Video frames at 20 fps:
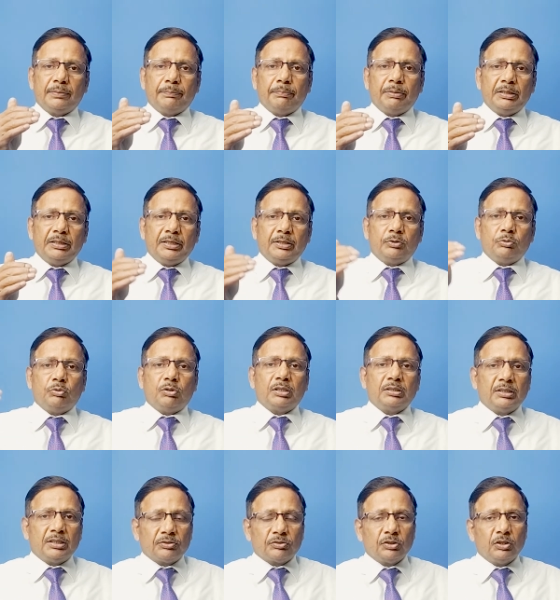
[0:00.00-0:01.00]
the money to
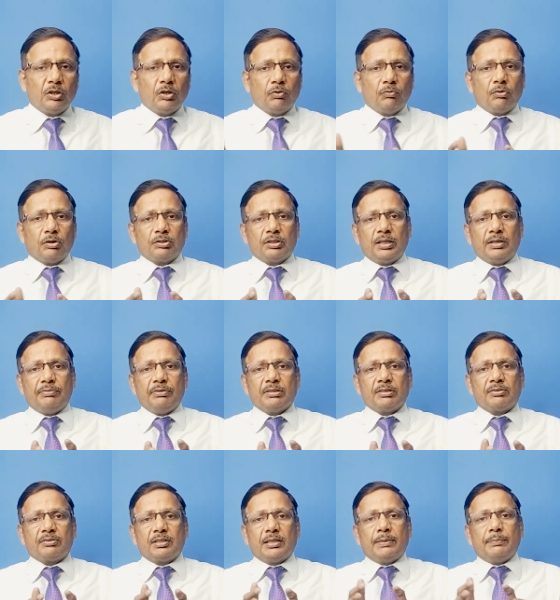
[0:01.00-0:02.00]
others was
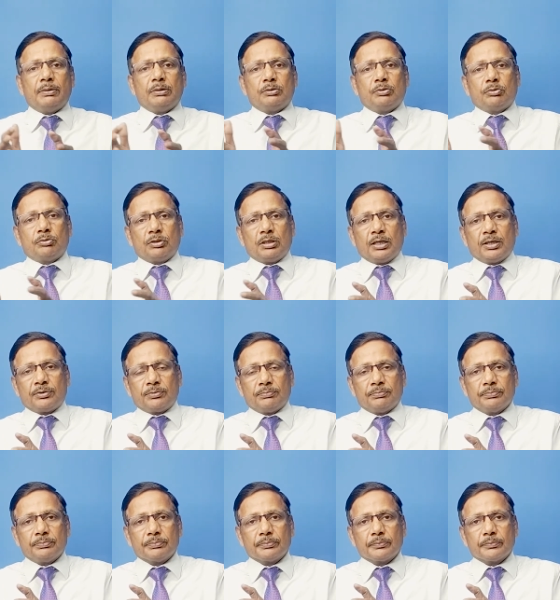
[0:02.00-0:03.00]
having the same
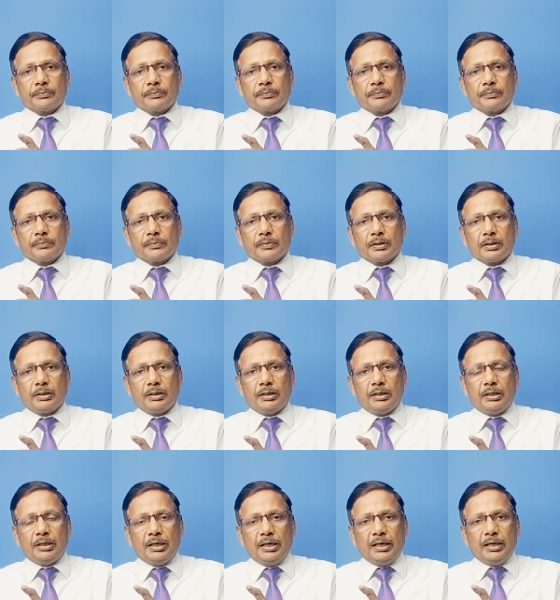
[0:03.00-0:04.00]
enthusiasm.
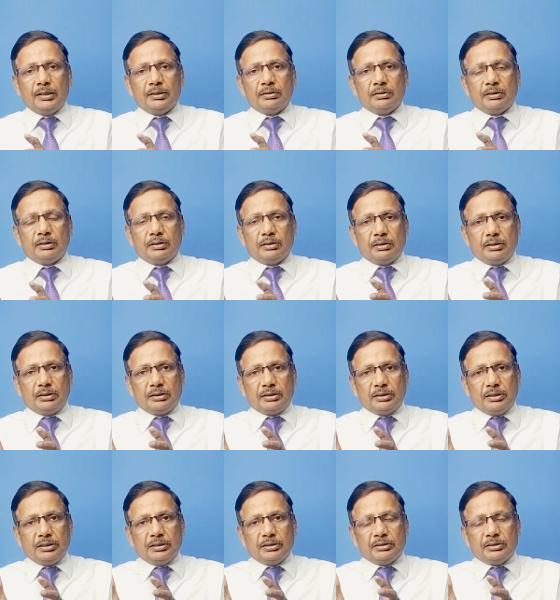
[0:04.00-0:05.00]
And
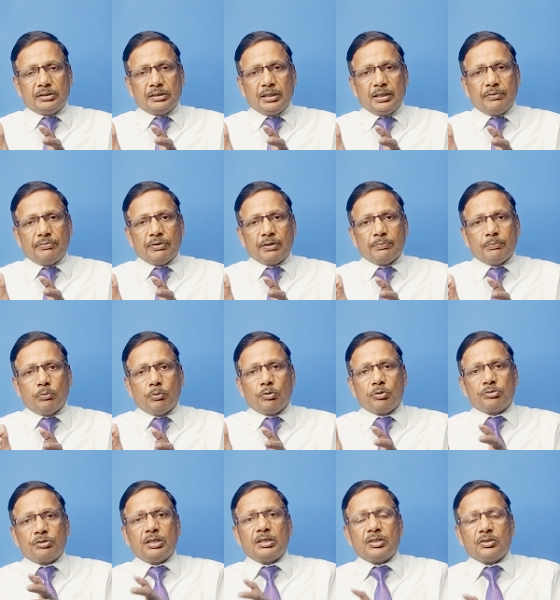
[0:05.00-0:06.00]
they were
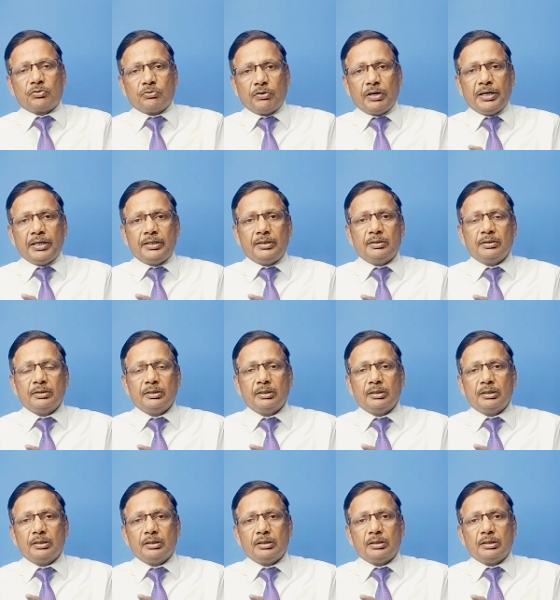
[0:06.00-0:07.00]
more satisfied
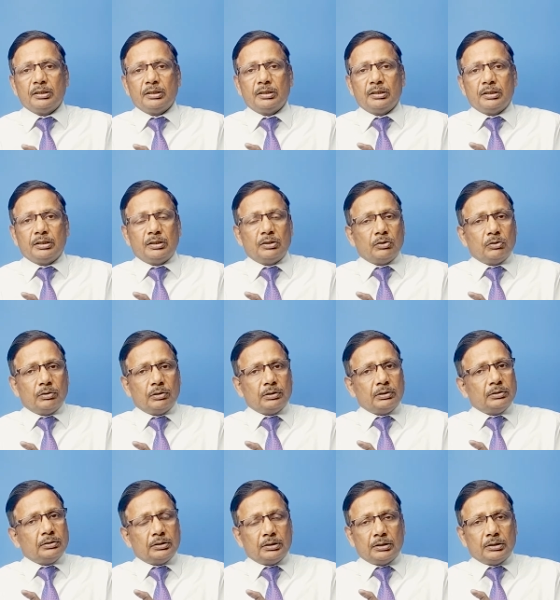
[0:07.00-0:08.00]

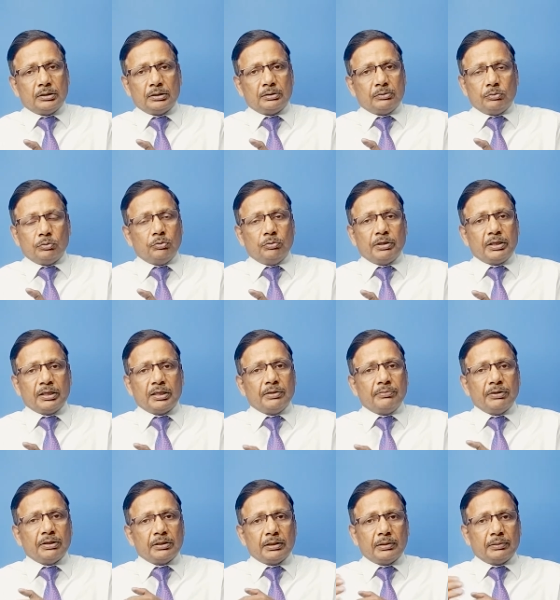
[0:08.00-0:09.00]
who were
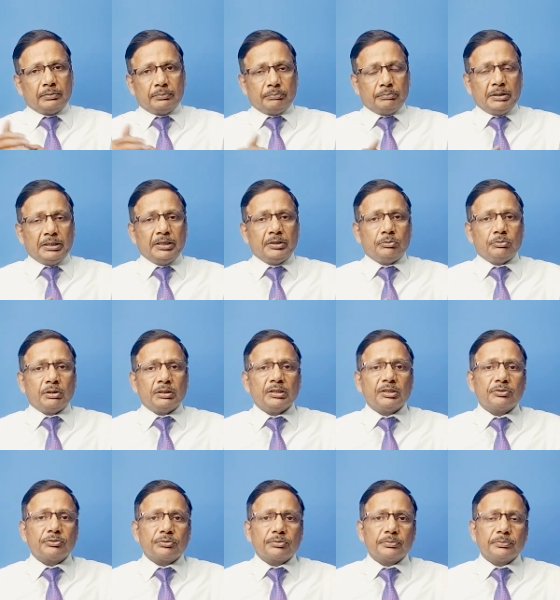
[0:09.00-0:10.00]
giving the money to
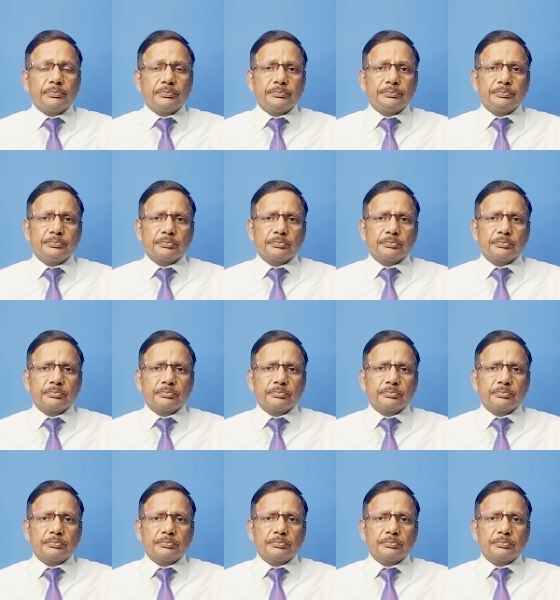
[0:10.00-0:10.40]
others.